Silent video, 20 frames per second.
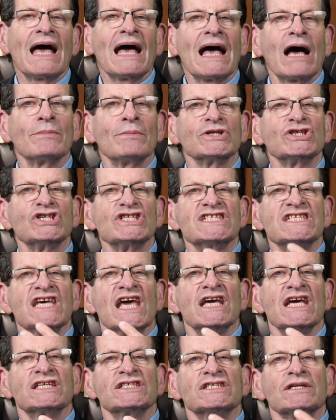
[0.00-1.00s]
how much it
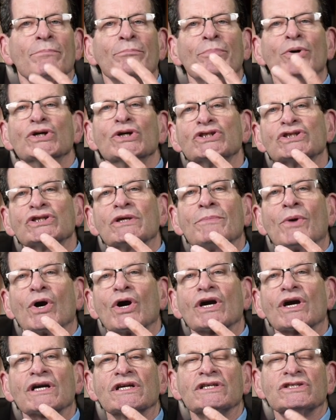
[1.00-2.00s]
takes to push the
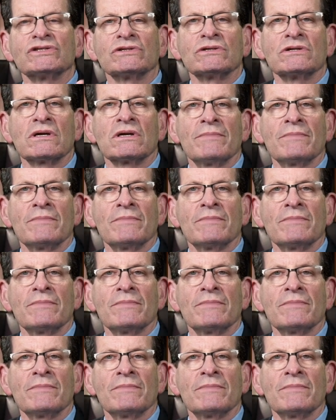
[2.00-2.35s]
market a certain